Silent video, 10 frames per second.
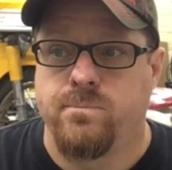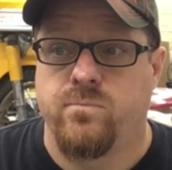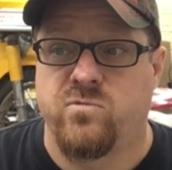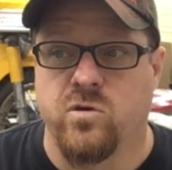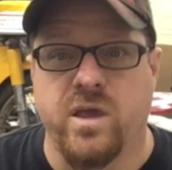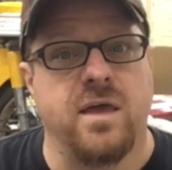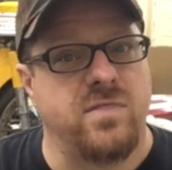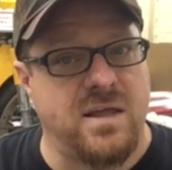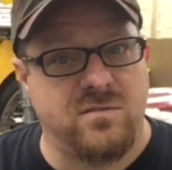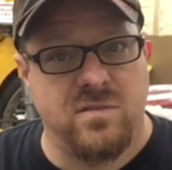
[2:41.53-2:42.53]
So again,
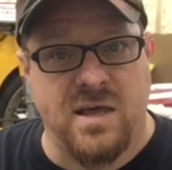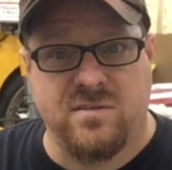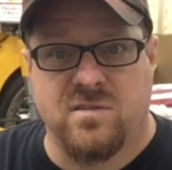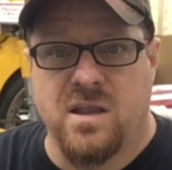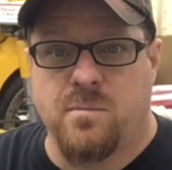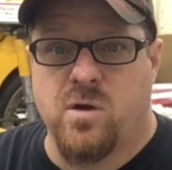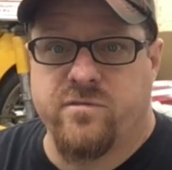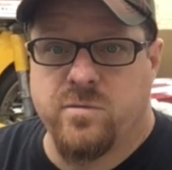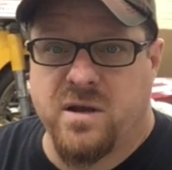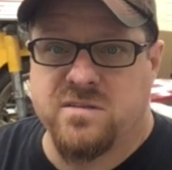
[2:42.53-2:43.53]
that's the number
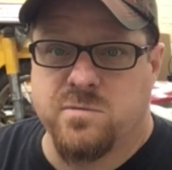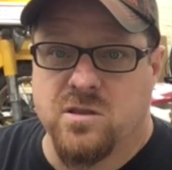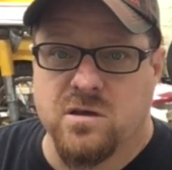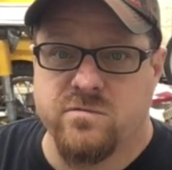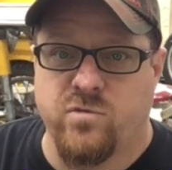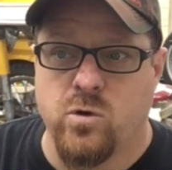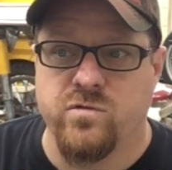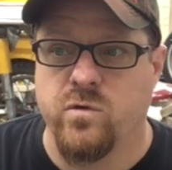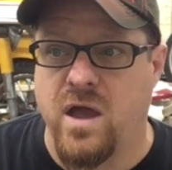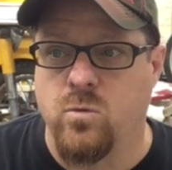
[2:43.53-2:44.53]
everybody's been looking for,
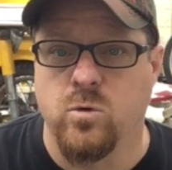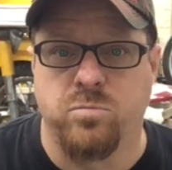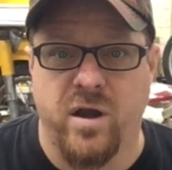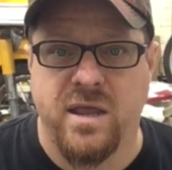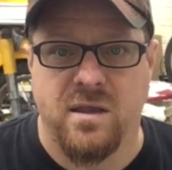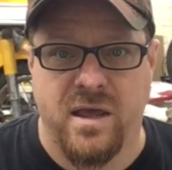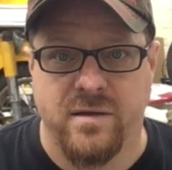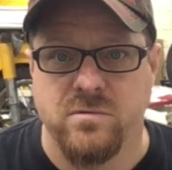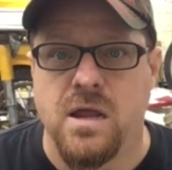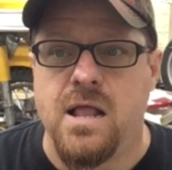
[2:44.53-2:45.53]
so now we'll break it
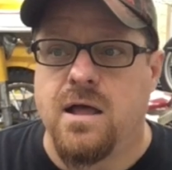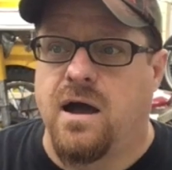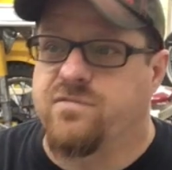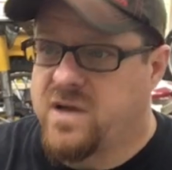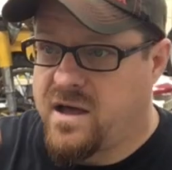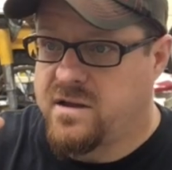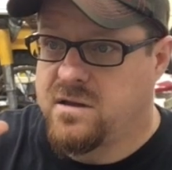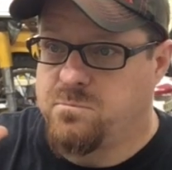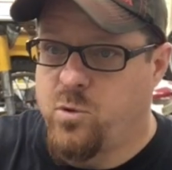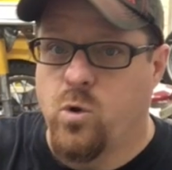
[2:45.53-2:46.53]
down. I've got
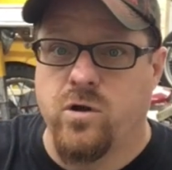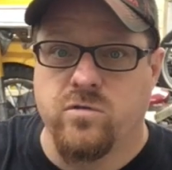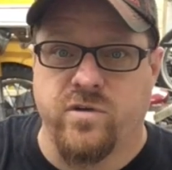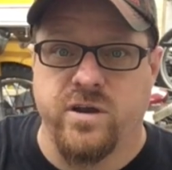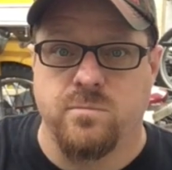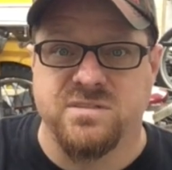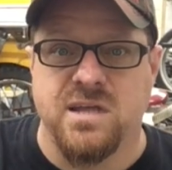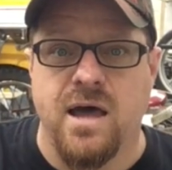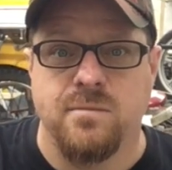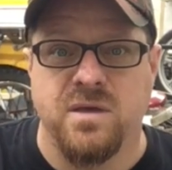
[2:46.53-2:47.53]
a board over here
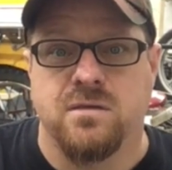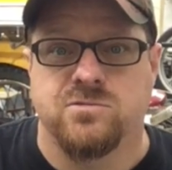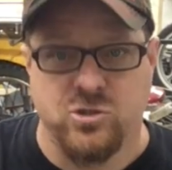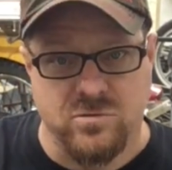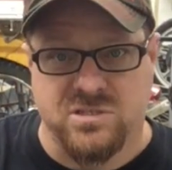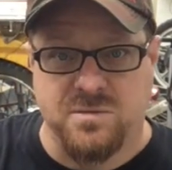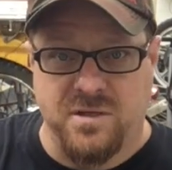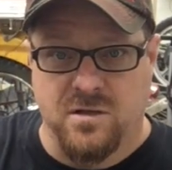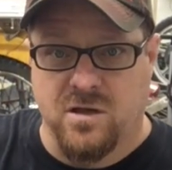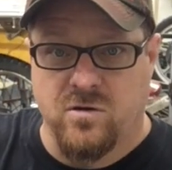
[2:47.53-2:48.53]
beside me, so you'll see
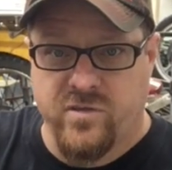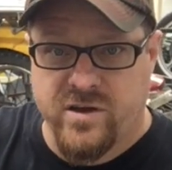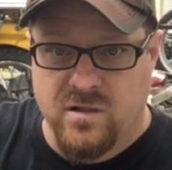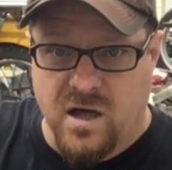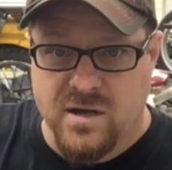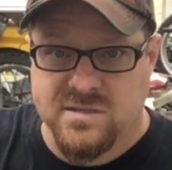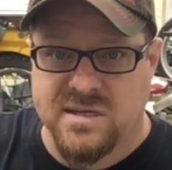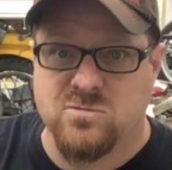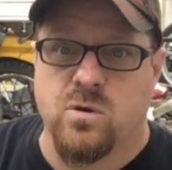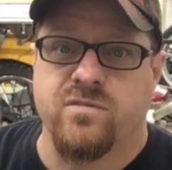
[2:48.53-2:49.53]
me looking over there a lot because
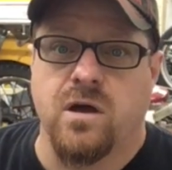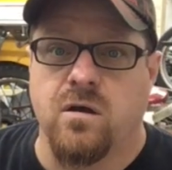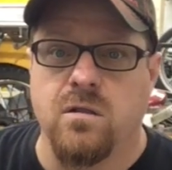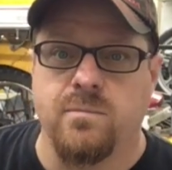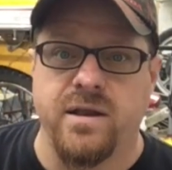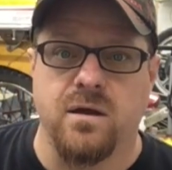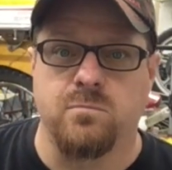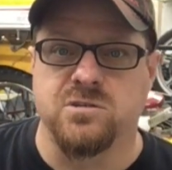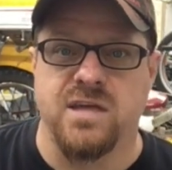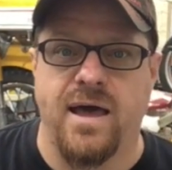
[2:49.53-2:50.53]
that's where I've got all of my
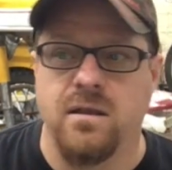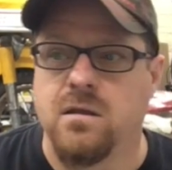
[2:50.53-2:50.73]
numbers at.